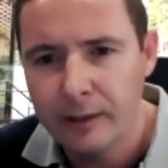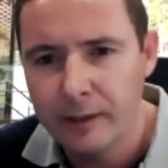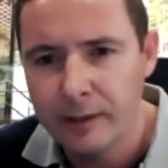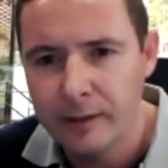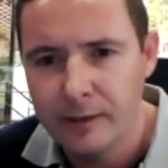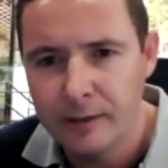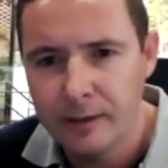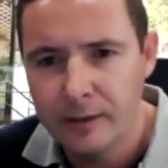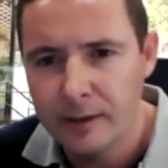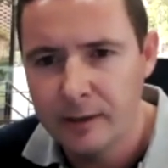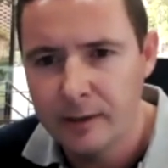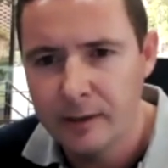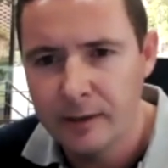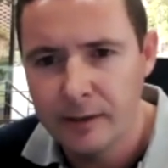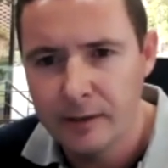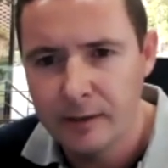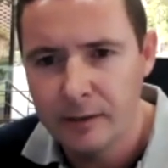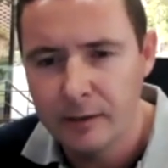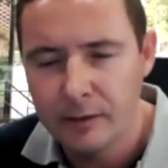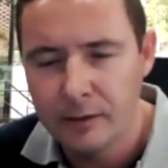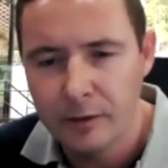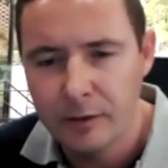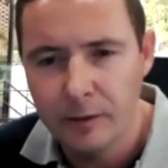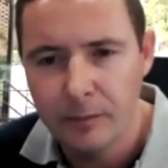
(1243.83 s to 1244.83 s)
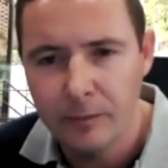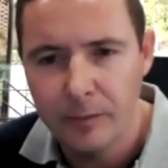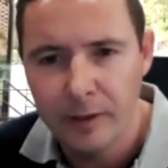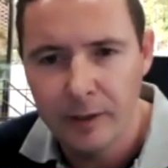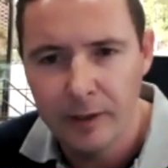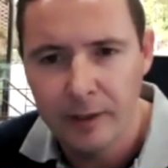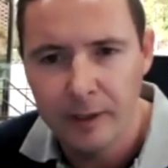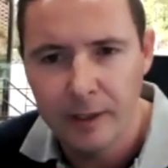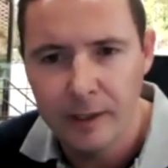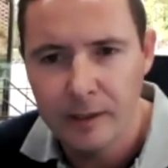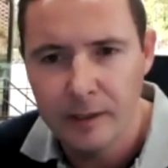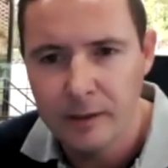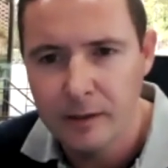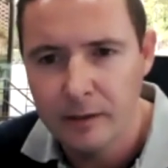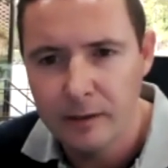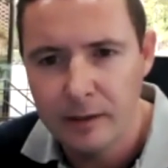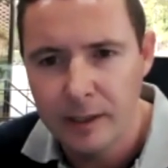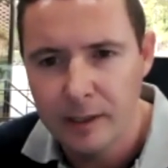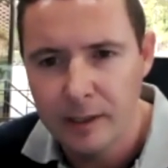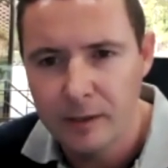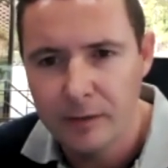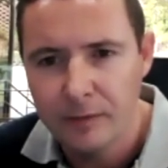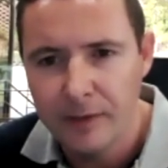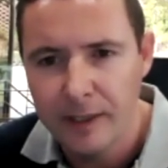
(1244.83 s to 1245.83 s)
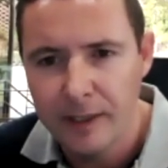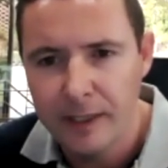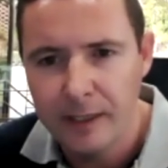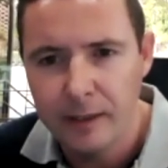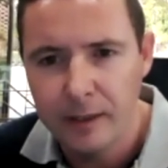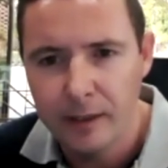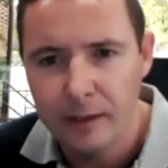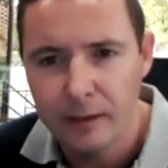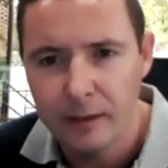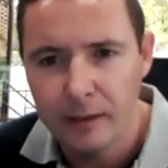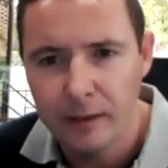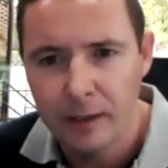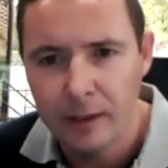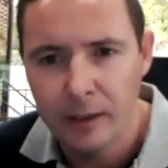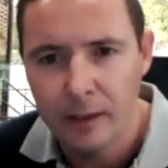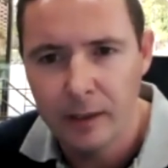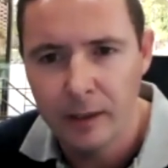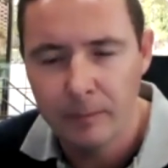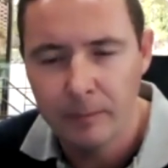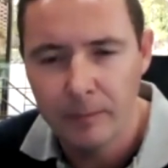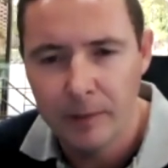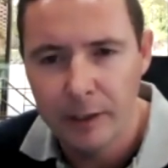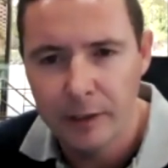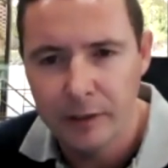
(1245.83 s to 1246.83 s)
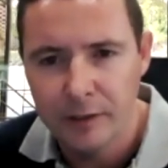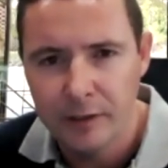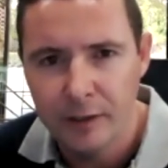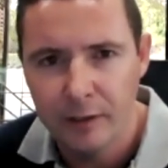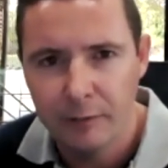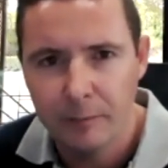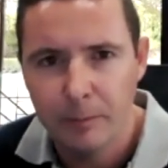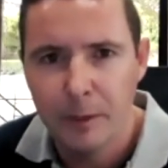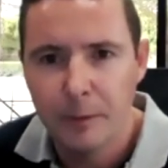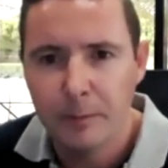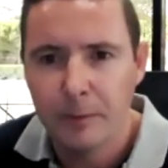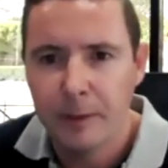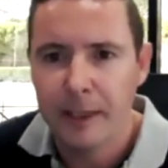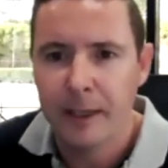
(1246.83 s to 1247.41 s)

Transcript: This, this isn't something that's, that's fading. Um, like I said, yeah, there's,